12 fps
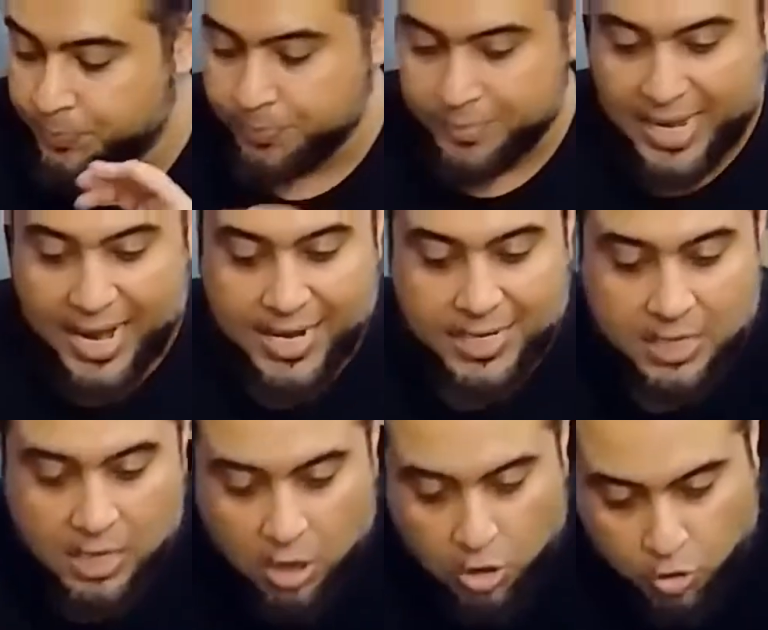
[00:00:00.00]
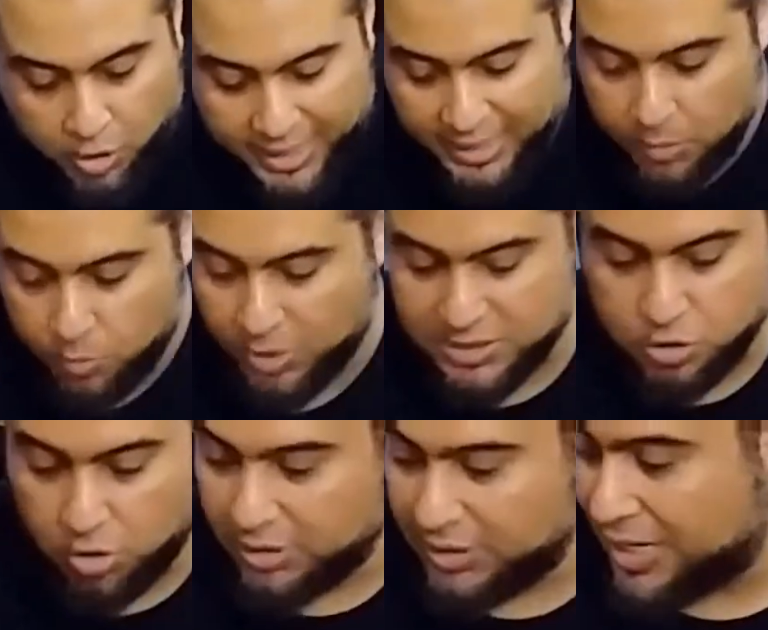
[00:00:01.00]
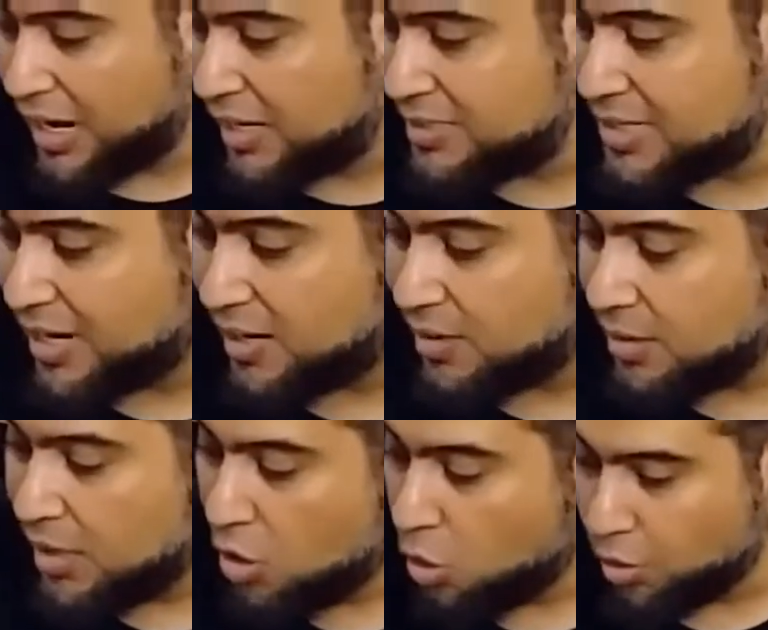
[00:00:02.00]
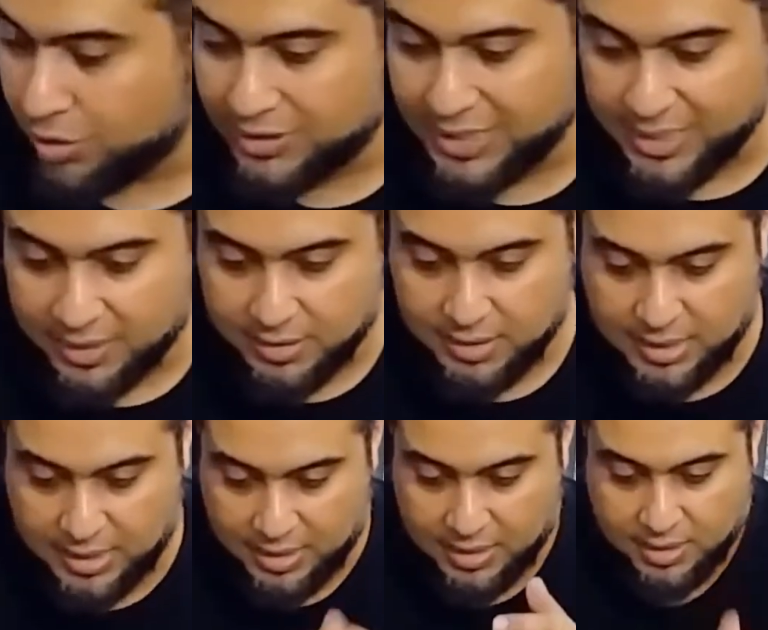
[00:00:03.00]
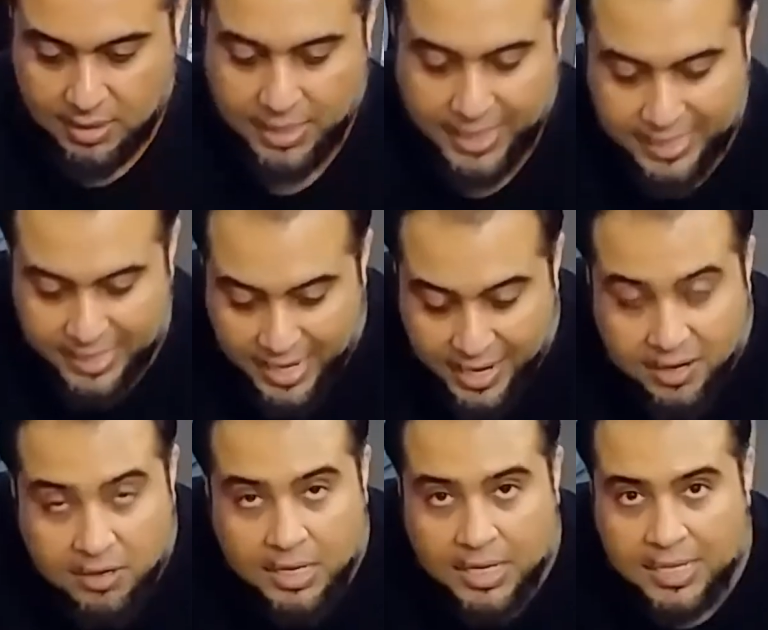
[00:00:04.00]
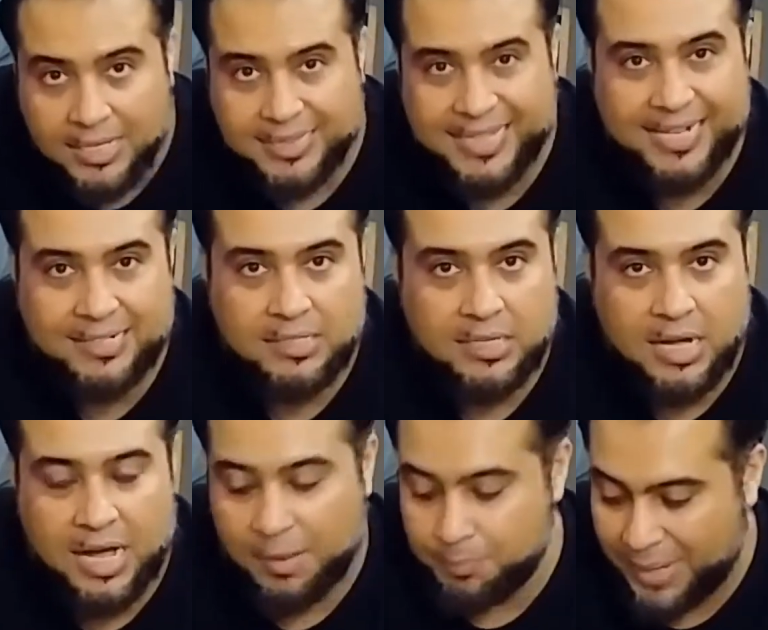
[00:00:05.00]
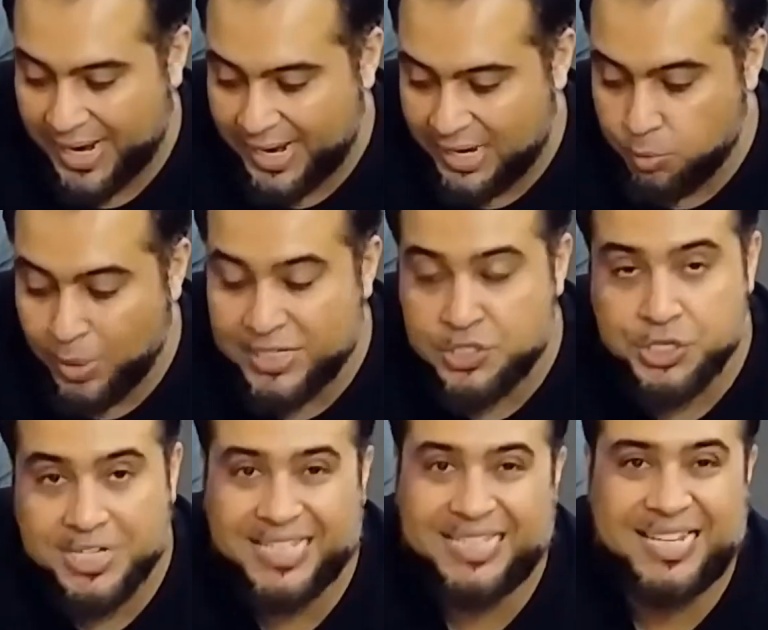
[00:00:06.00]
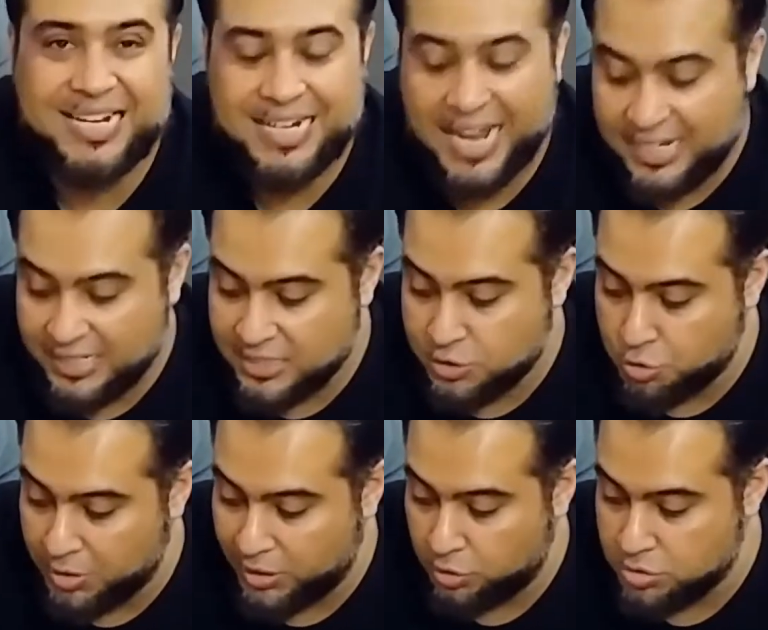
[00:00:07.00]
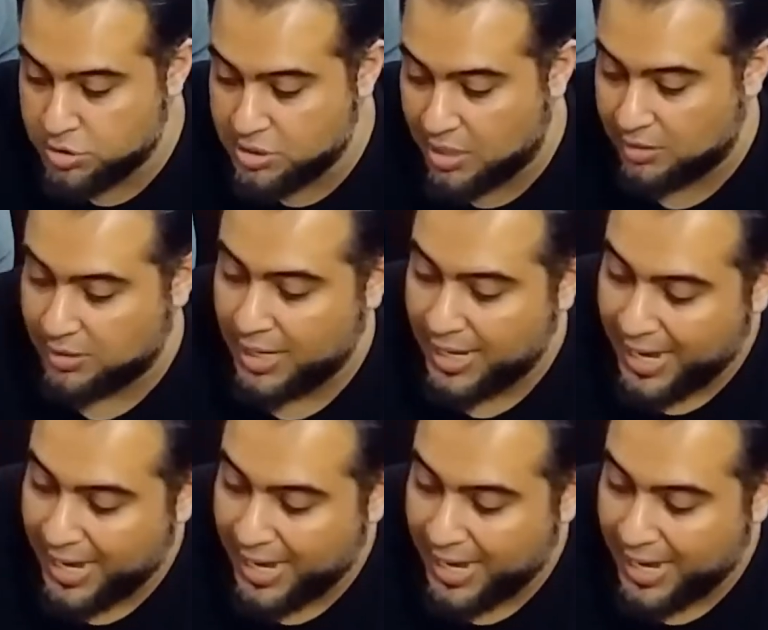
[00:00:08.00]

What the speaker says: And accordingly, once all the cards are on the in here, then my adventure in the night is going to start.